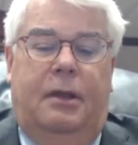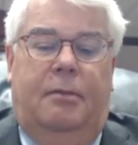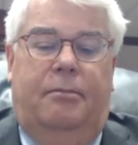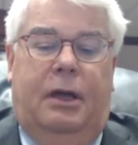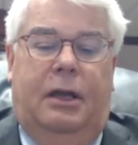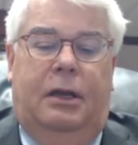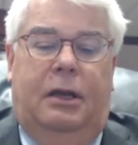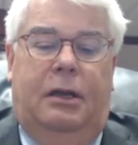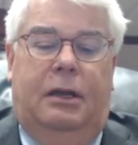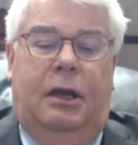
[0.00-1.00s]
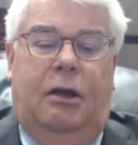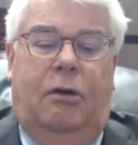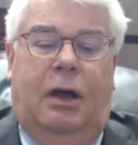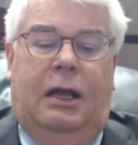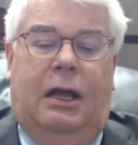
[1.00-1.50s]
But,
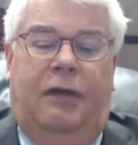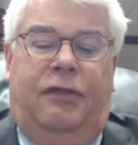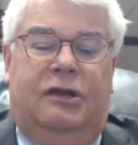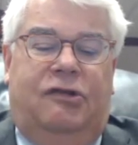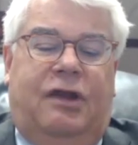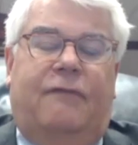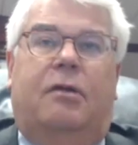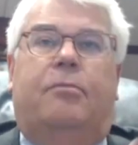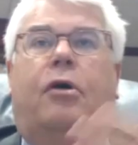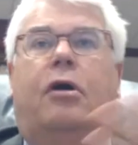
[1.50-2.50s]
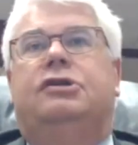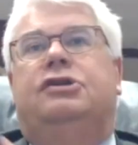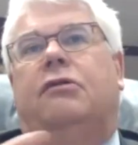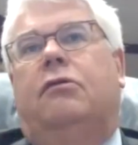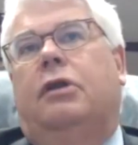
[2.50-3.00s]
I think just having broad
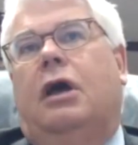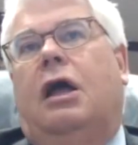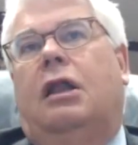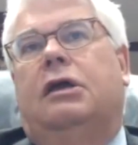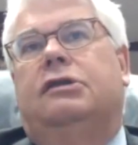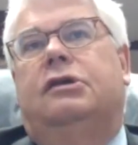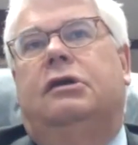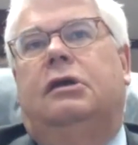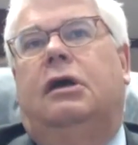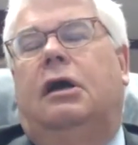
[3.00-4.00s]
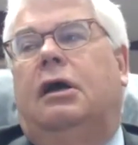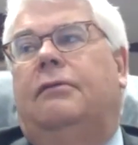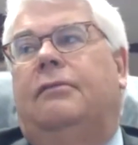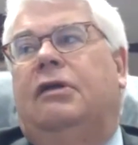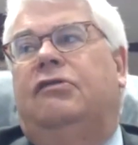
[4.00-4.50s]
general knowledge
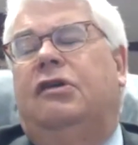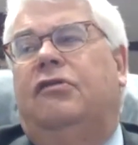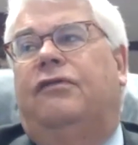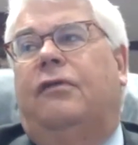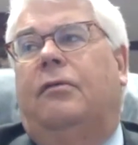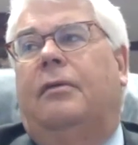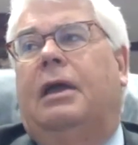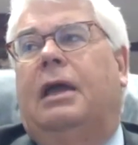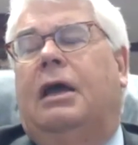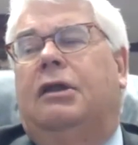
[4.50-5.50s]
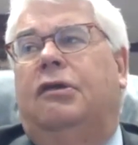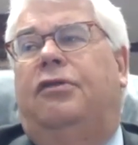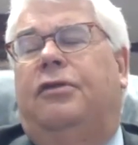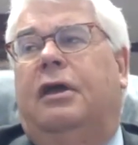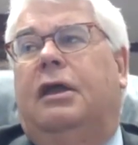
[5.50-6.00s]
is useful. And I do
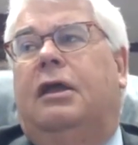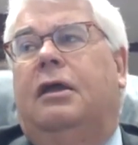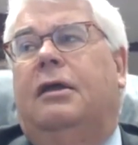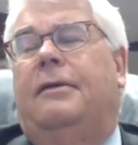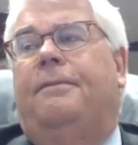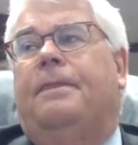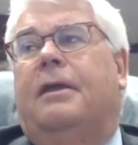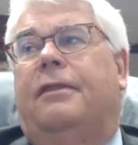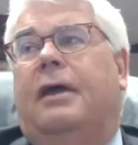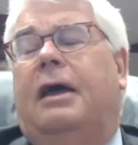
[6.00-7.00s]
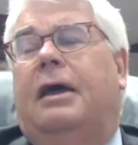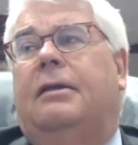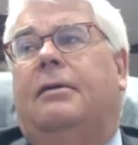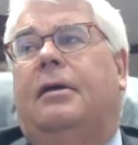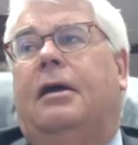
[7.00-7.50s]
think
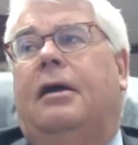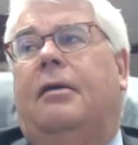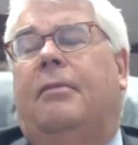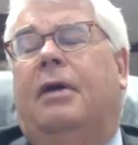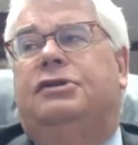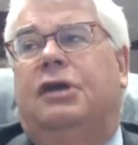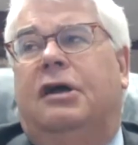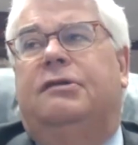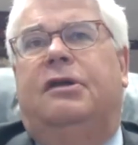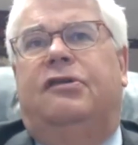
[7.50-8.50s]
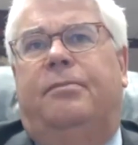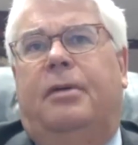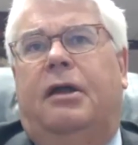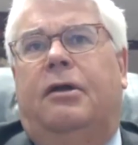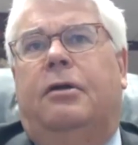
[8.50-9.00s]
that my judgment is
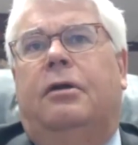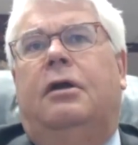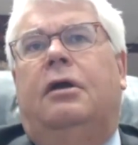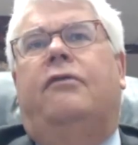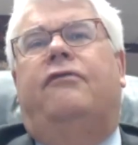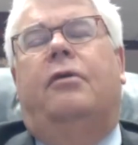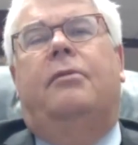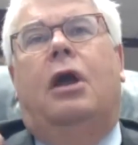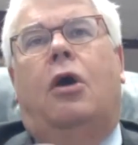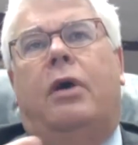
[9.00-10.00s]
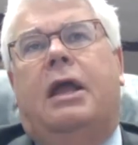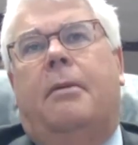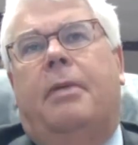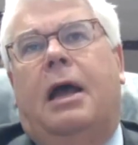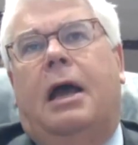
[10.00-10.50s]
better from knowing
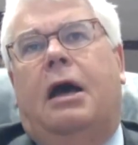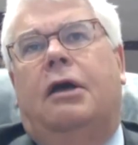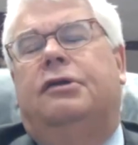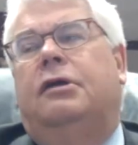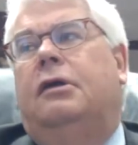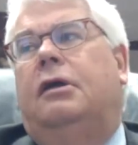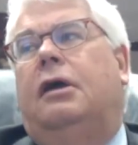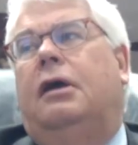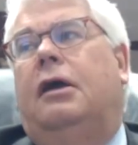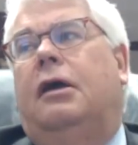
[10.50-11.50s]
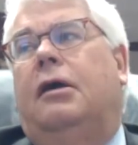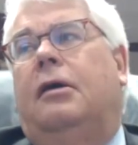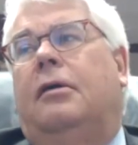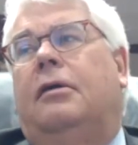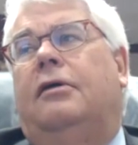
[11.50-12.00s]
about
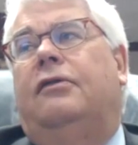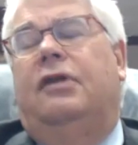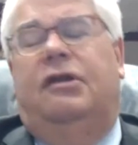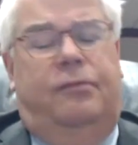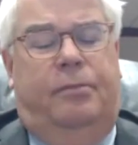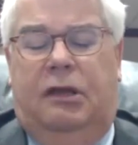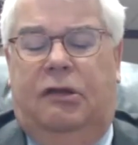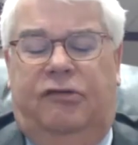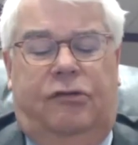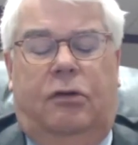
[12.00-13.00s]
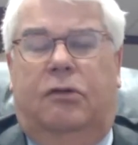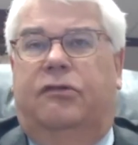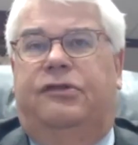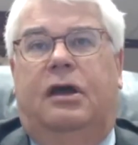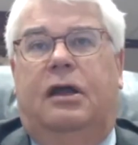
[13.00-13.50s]
these big historical
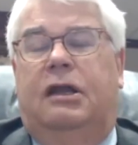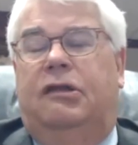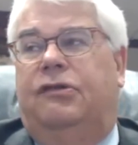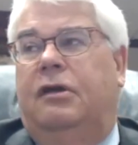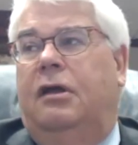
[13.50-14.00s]
studies.